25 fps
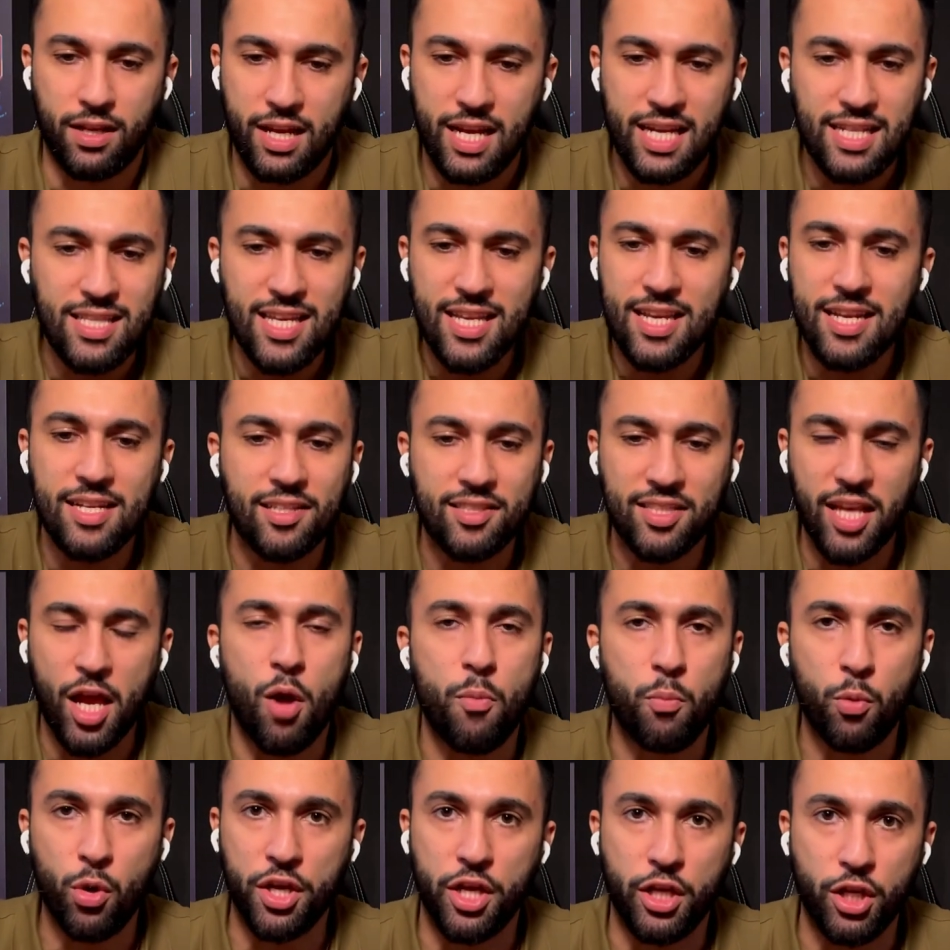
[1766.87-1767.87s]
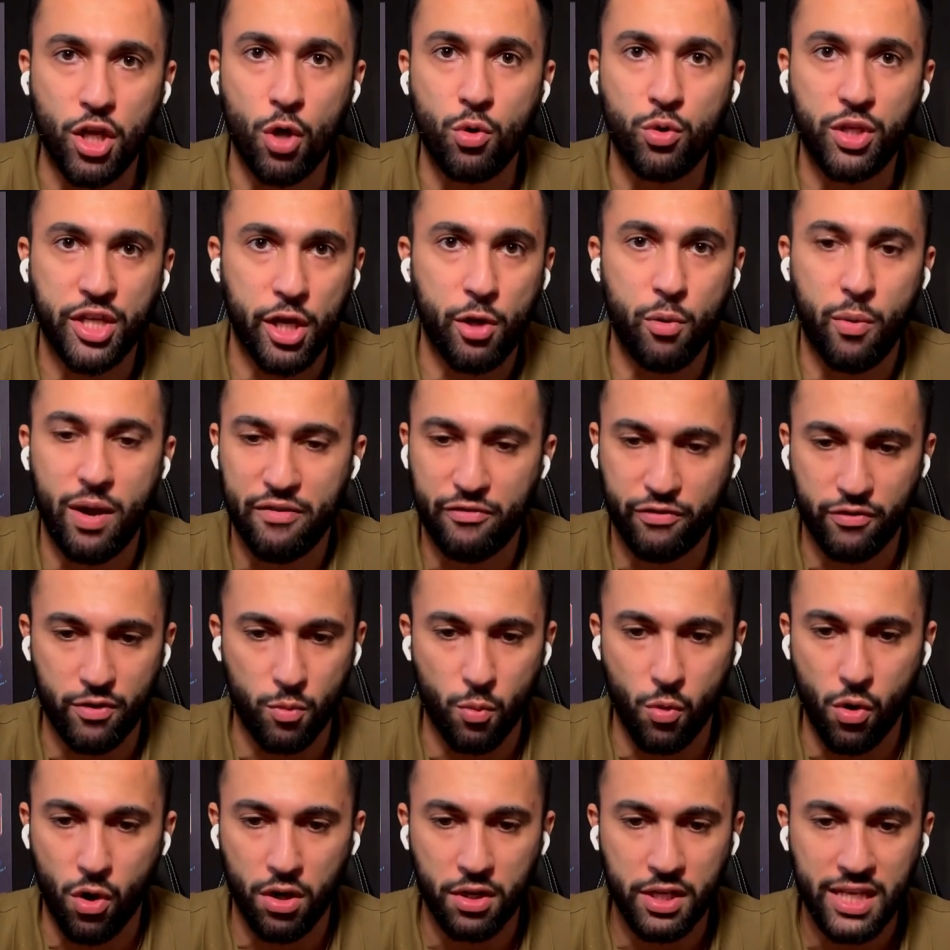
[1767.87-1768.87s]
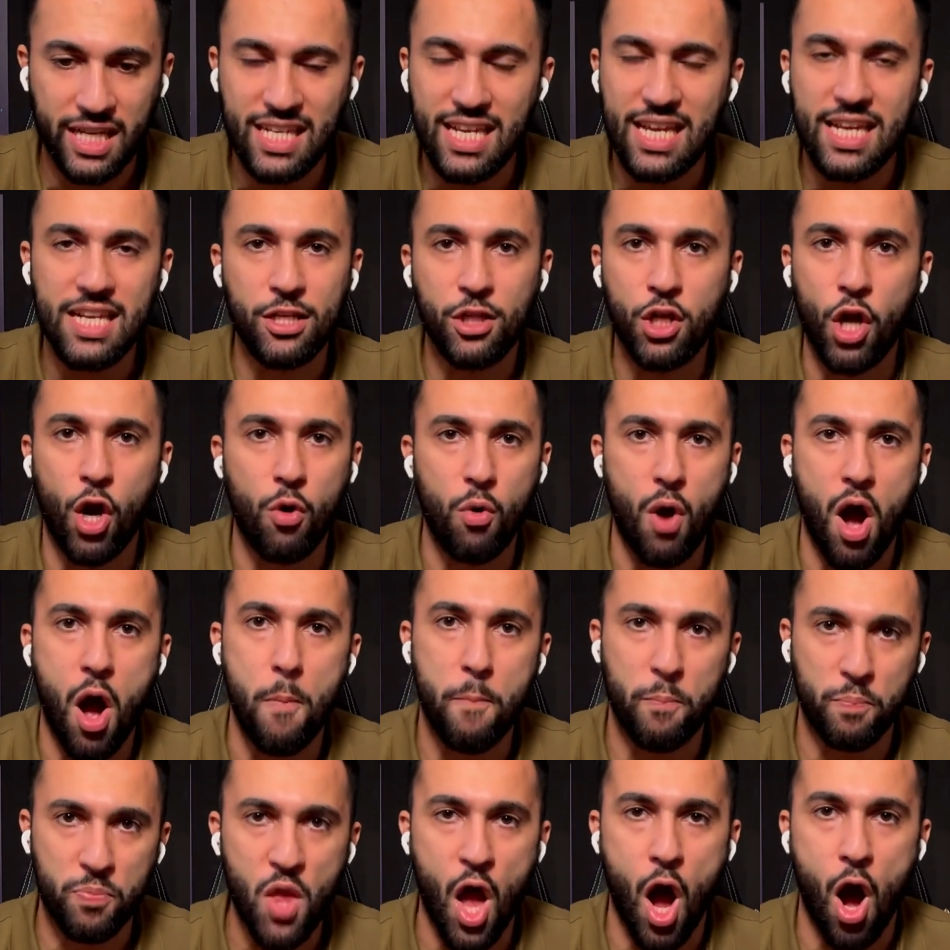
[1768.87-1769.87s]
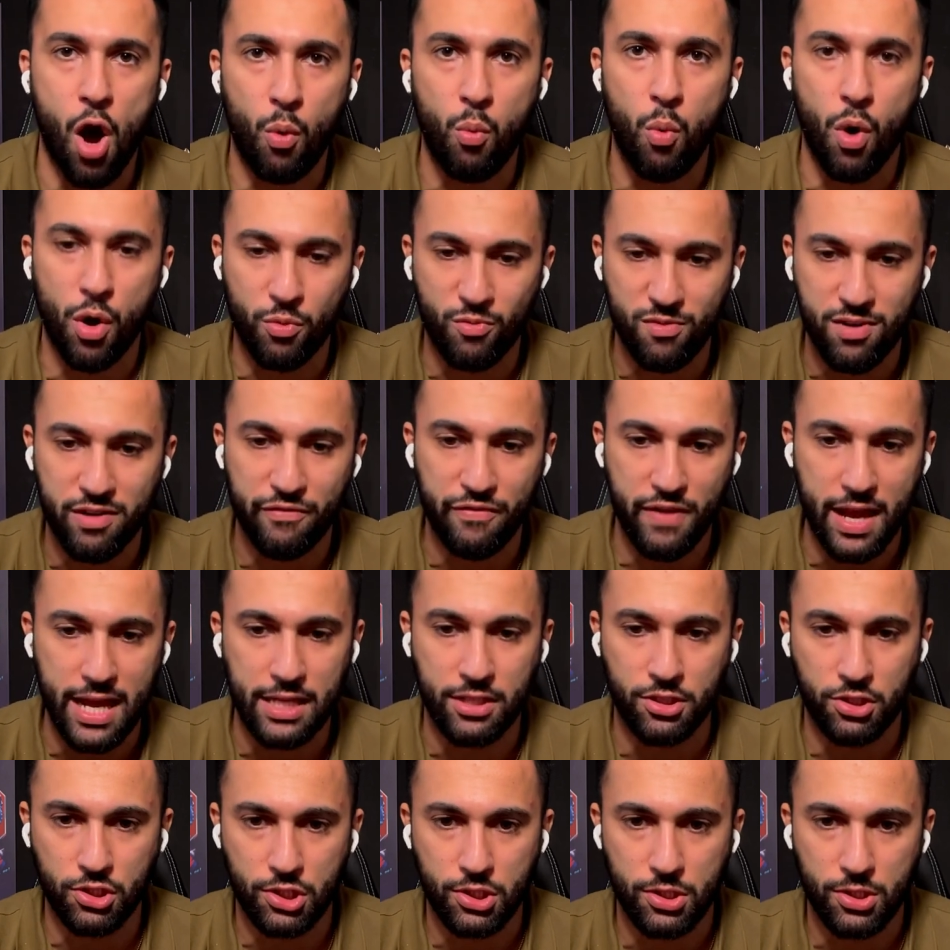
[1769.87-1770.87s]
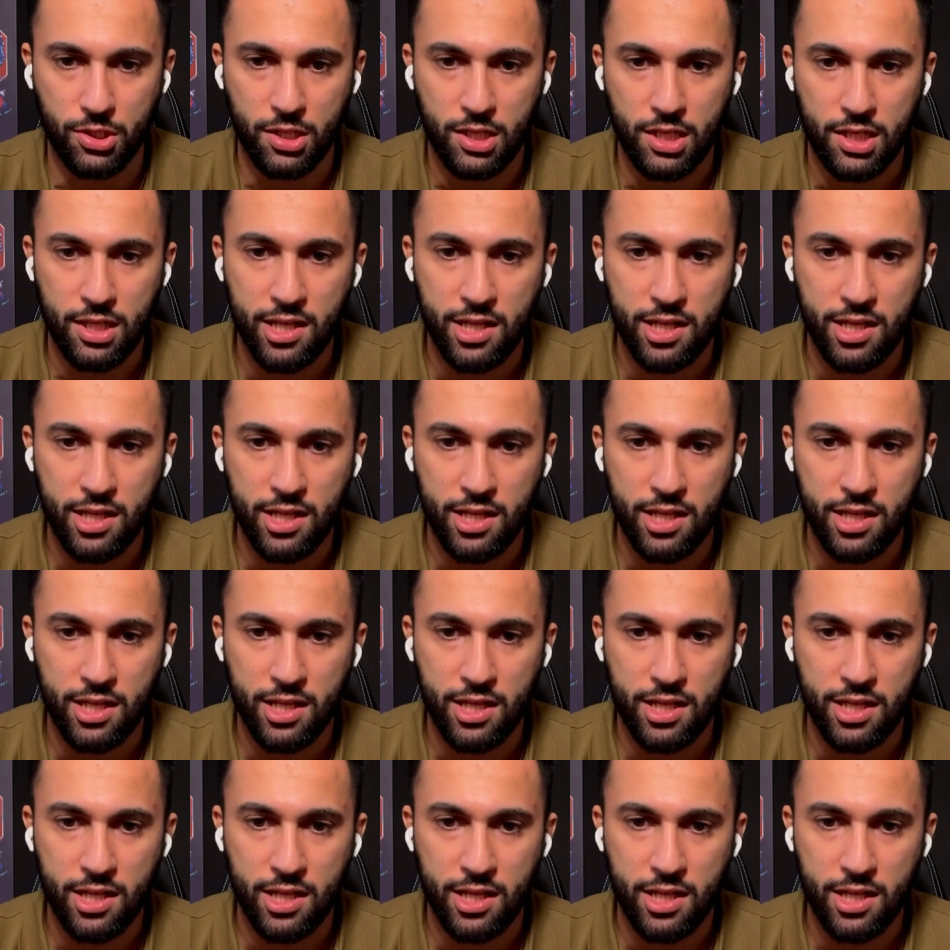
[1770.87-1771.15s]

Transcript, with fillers: He didn't say, I'm going to go kill everyone. He didn't go, I'm, I want revenge.